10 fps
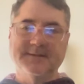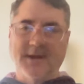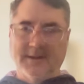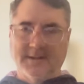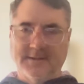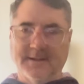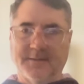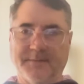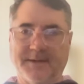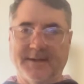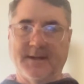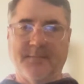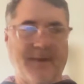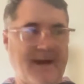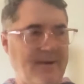talk a little bit
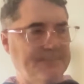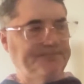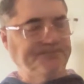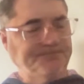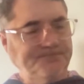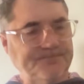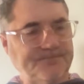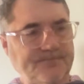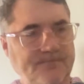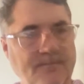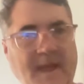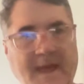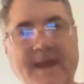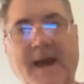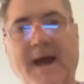about
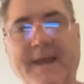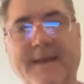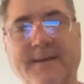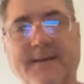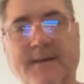AI.